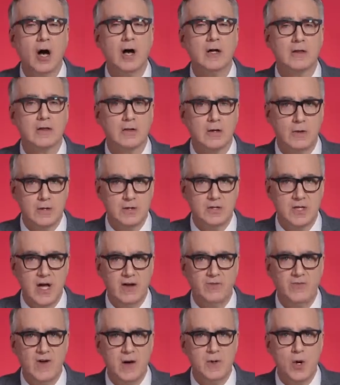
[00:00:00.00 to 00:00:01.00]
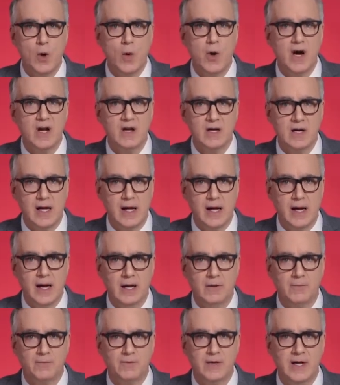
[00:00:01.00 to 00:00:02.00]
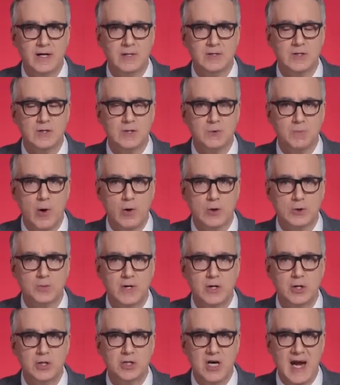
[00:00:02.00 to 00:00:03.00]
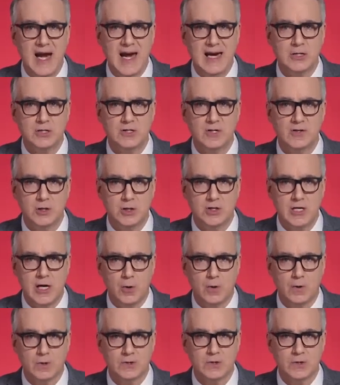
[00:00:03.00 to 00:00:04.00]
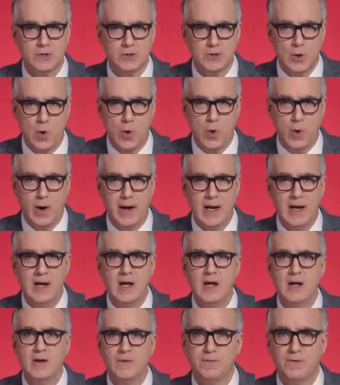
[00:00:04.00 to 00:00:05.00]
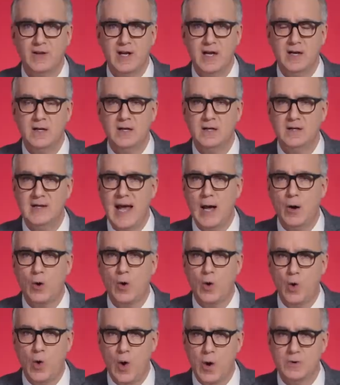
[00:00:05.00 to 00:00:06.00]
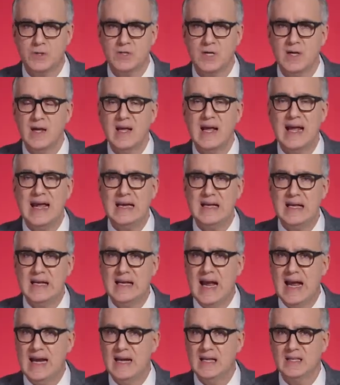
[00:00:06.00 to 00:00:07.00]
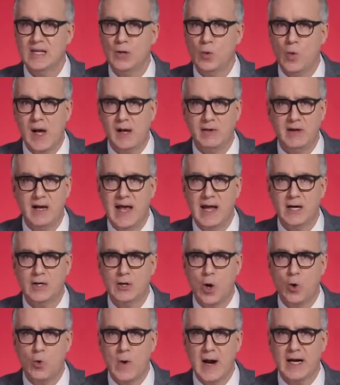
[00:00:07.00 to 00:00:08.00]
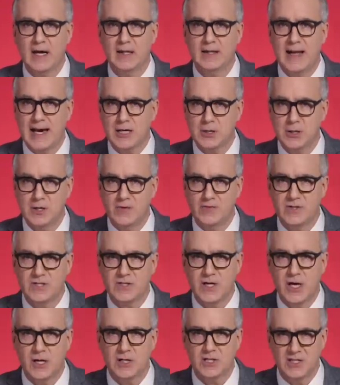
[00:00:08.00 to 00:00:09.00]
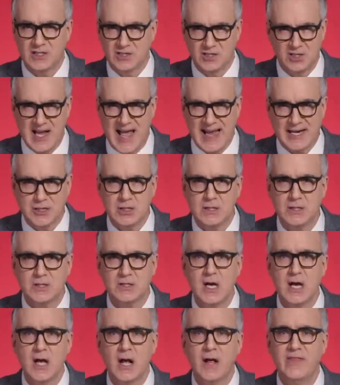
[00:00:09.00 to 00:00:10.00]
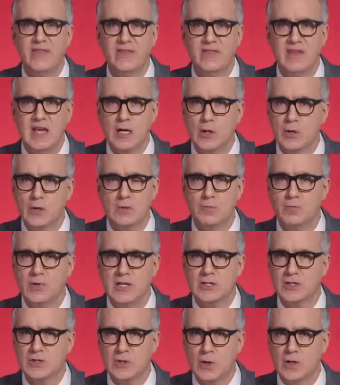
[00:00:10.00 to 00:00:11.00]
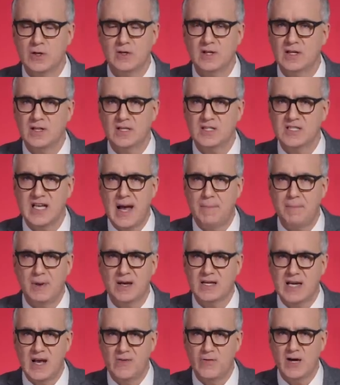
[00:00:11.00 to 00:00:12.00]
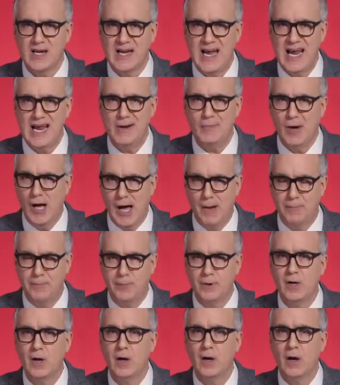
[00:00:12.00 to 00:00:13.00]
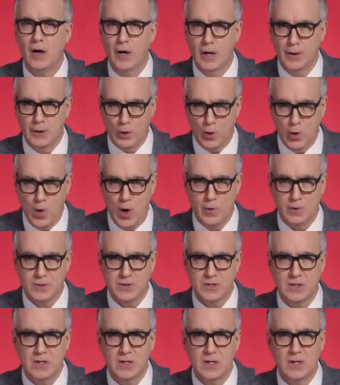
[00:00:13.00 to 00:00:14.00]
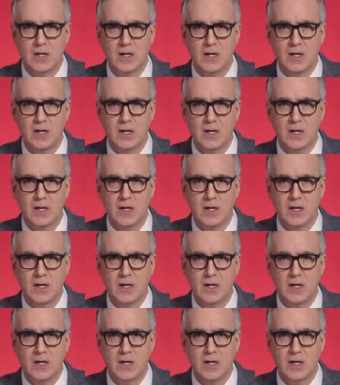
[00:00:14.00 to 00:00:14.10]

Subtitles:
On Thursday, February 9, Flynn's spokesman changed the general's story. Flynn now, quote, indicated that while he had no recollection of discussion sanctions, he couldn't be certain that the topic never came up, unquote.